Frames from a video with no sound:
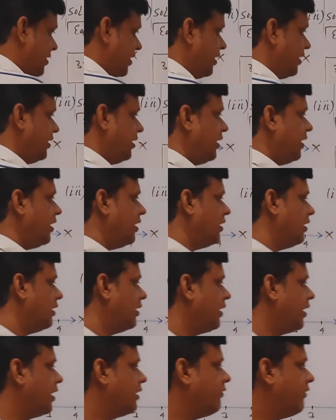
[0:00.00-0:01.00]
in the
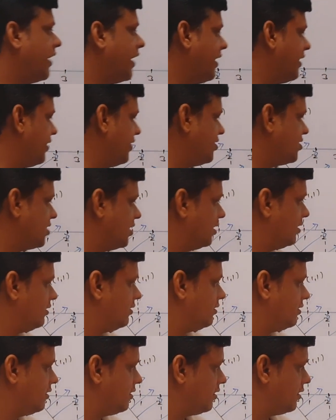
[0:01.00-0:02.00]
required region.
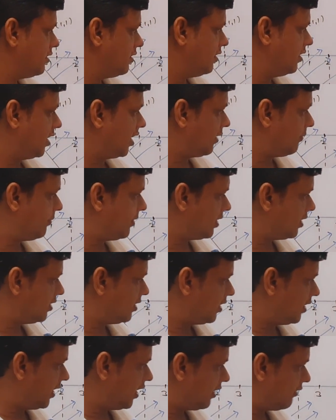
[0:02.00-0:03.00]
Therefore the
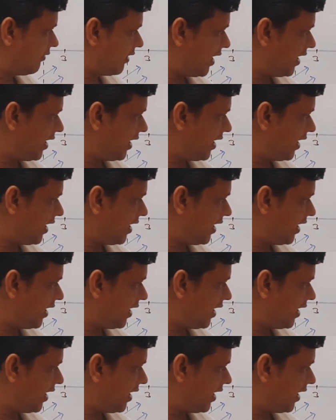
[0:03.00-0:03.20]
required